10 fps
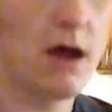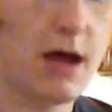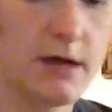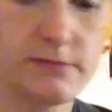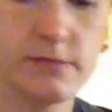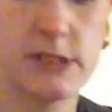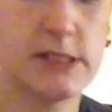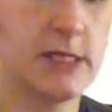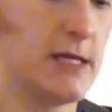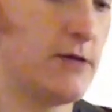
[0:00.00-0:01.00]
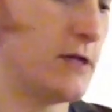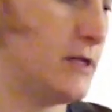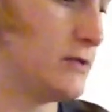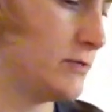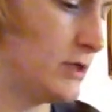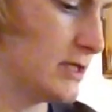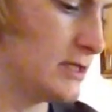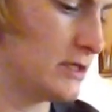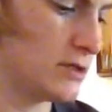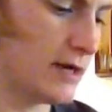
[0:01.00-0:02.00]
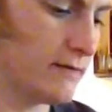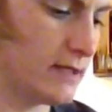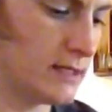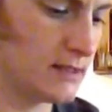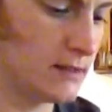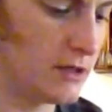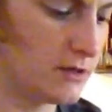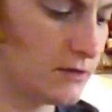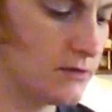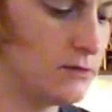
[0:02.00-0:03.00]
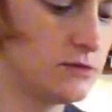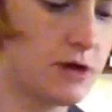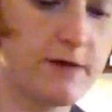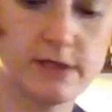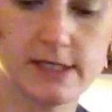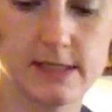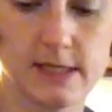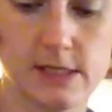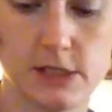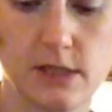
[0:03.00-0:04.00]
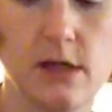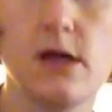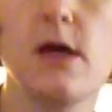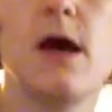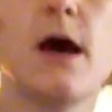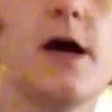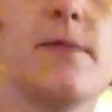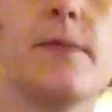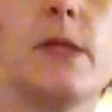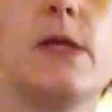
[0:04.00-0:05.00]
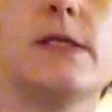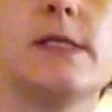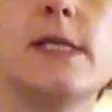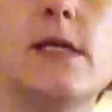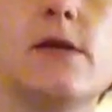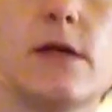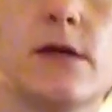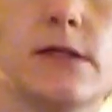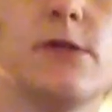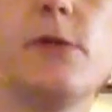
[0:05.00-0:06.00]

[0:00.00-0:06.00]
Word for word: um, that you can use when you get to your travel, your travel destination. Um, you can see you can also